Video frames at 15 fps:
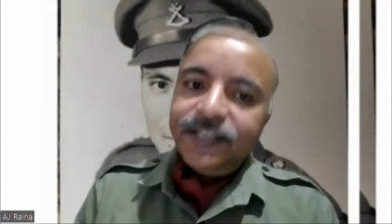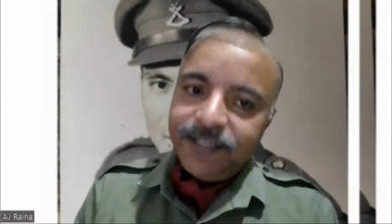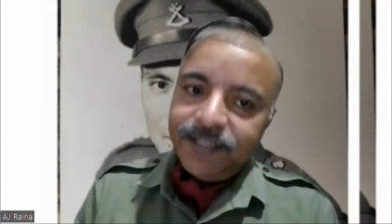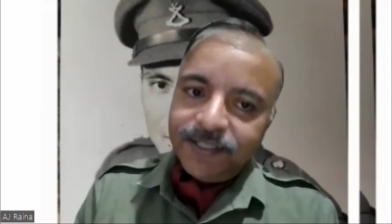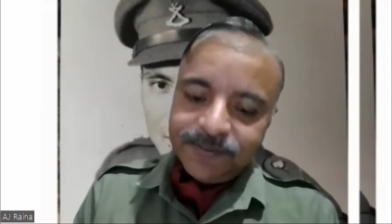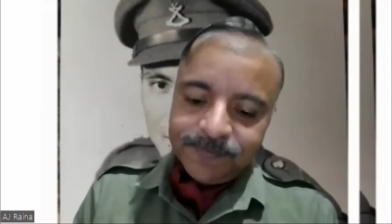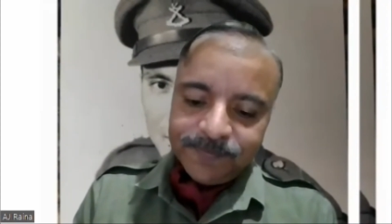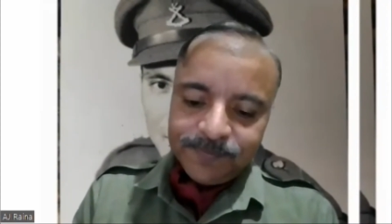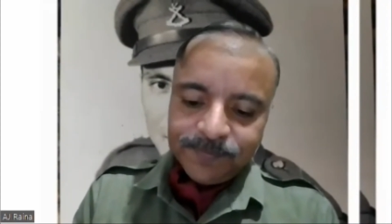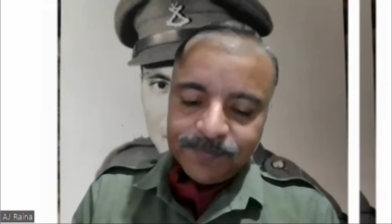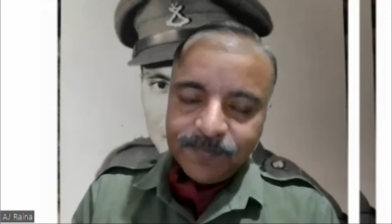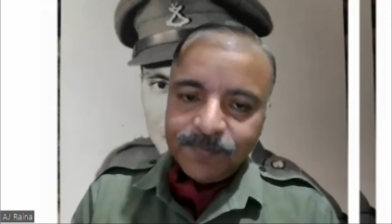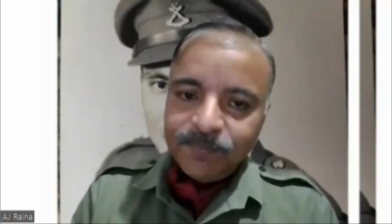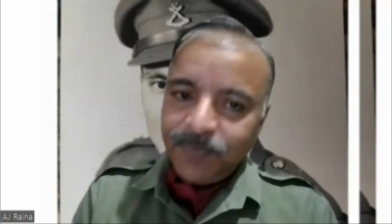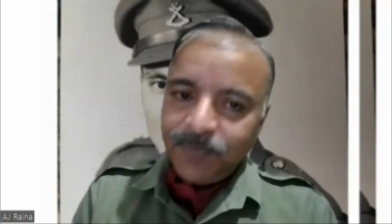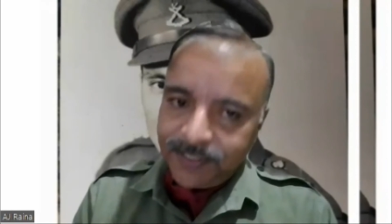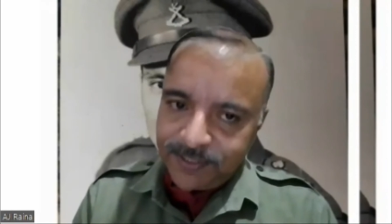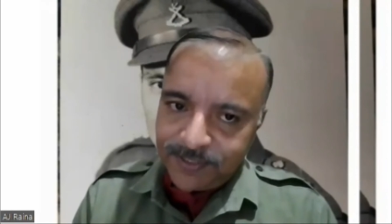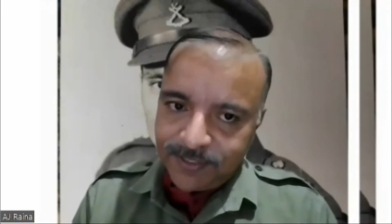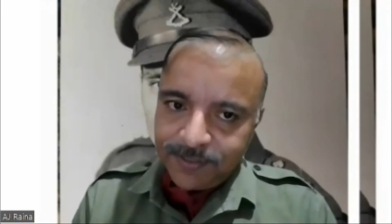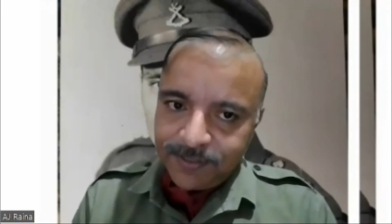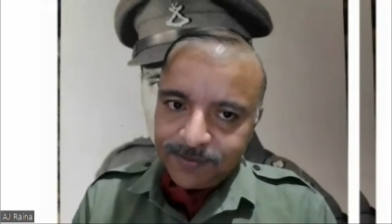India,
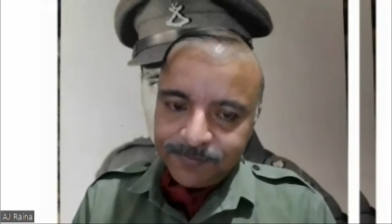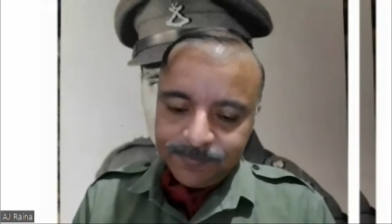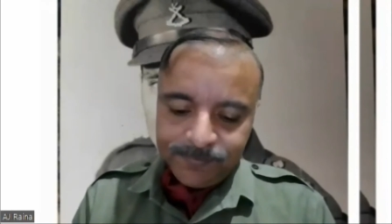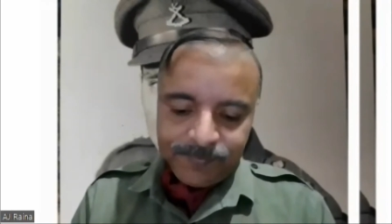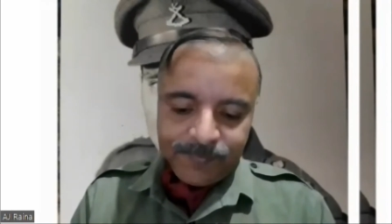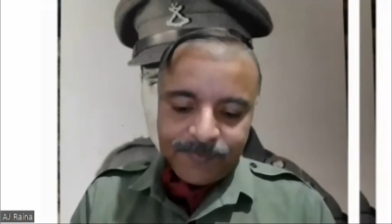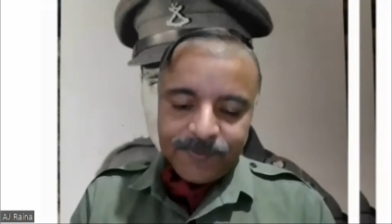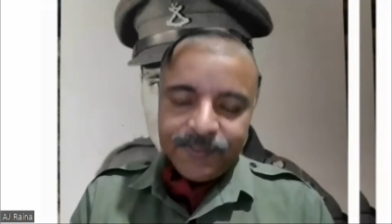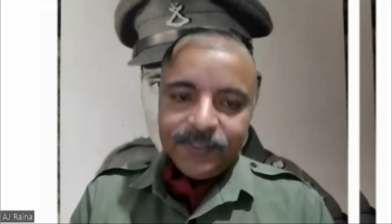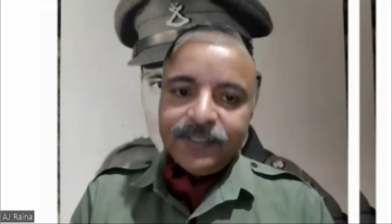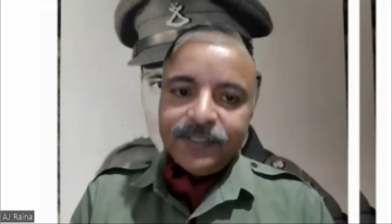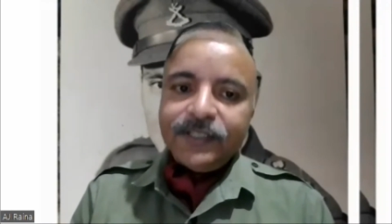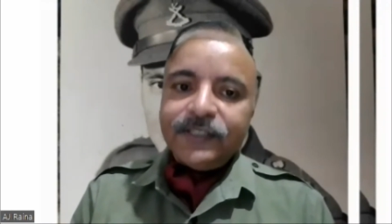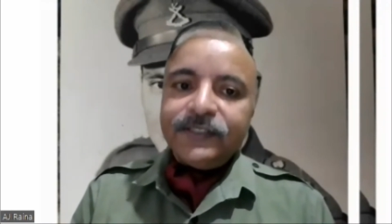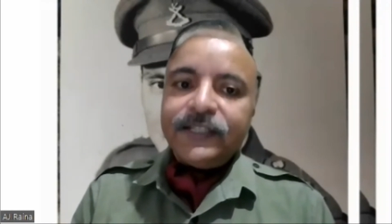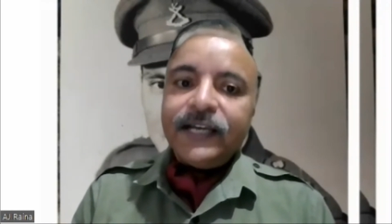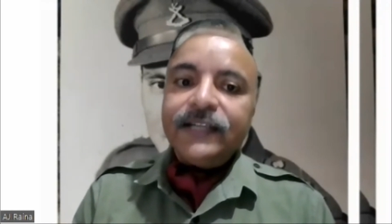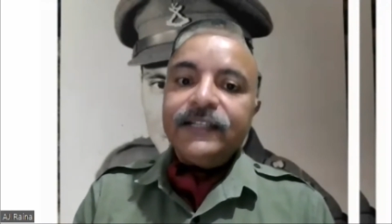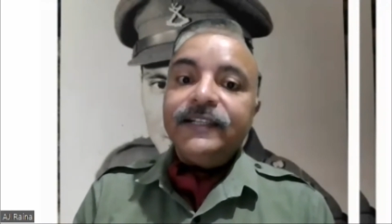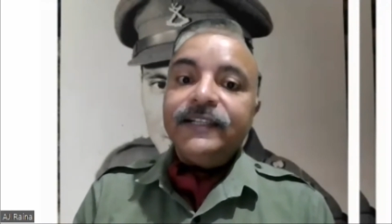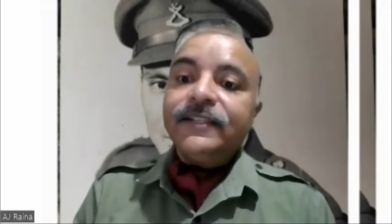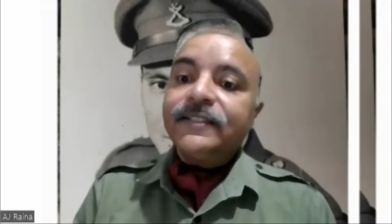Pakistan,
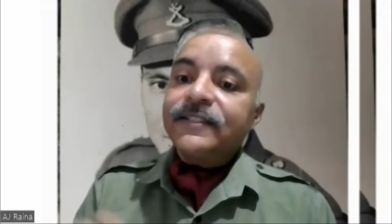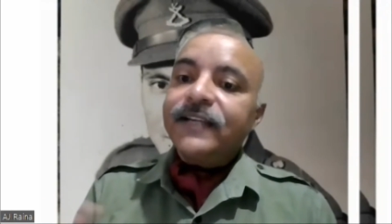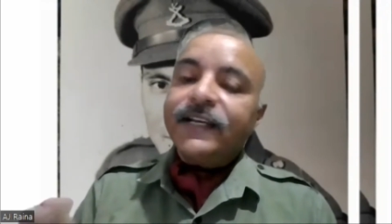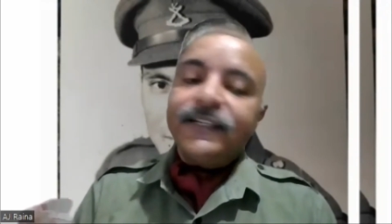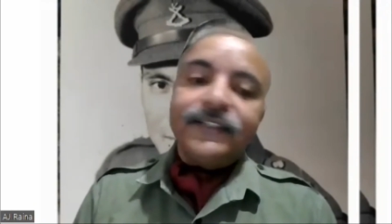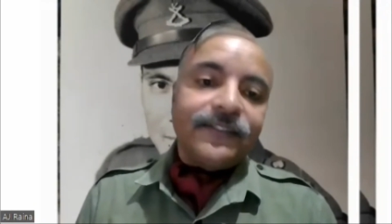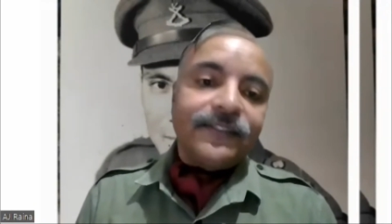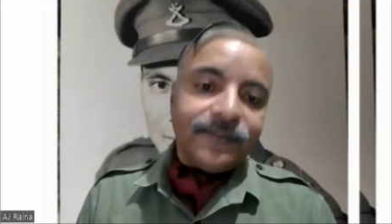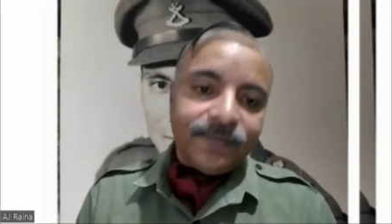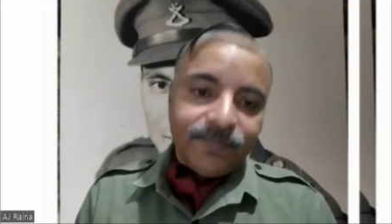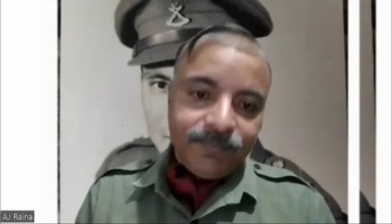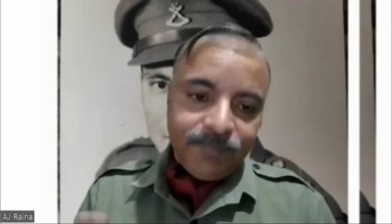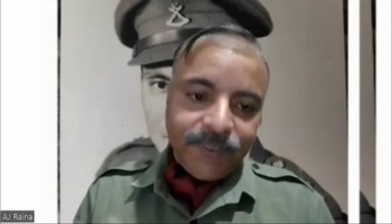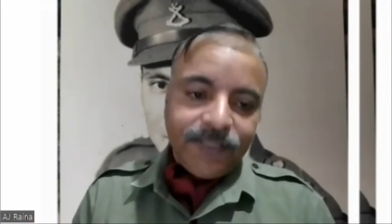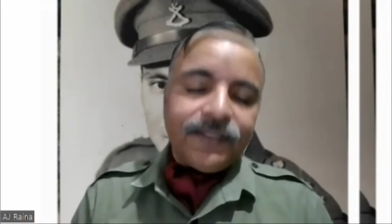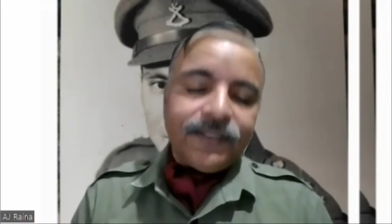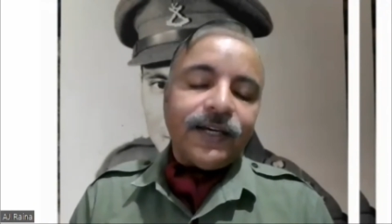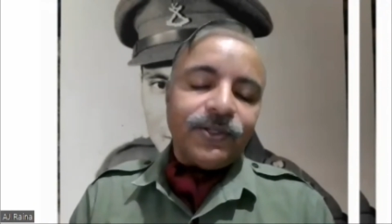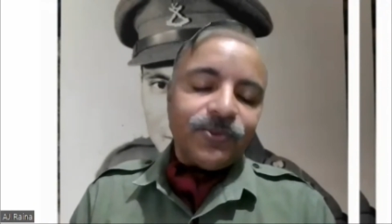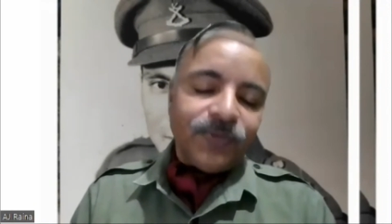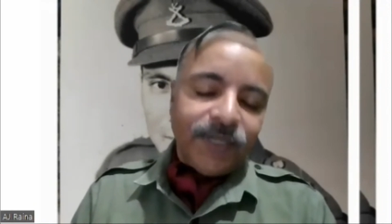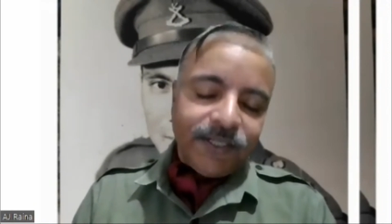then leaders like Pandit
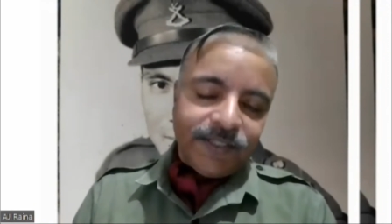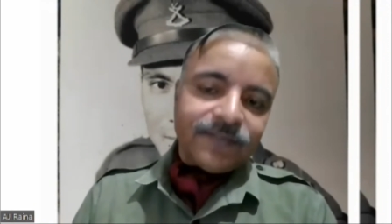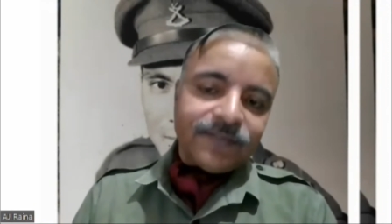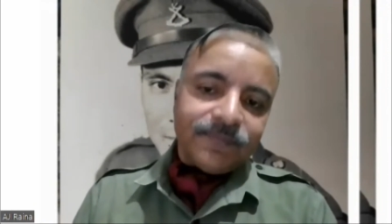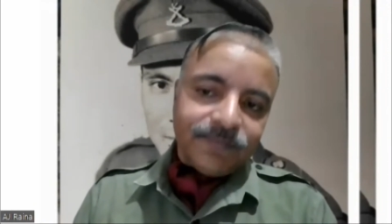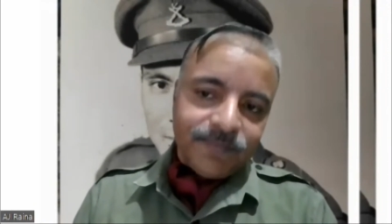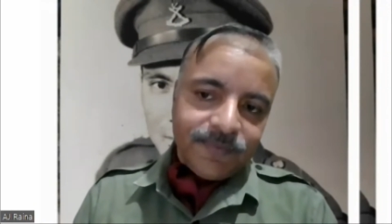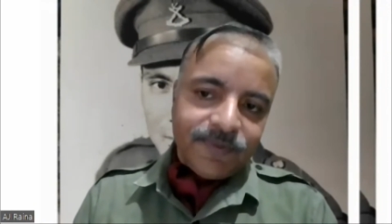Nehru and